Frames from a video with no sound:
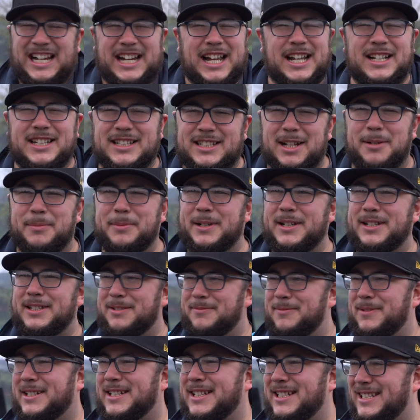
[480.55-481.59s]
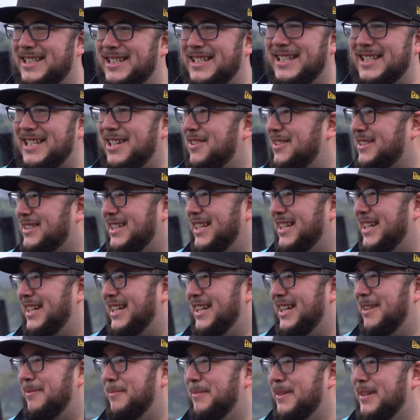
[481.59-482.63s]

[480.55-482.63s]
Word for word: gotta stop cussing because that's how excited I am.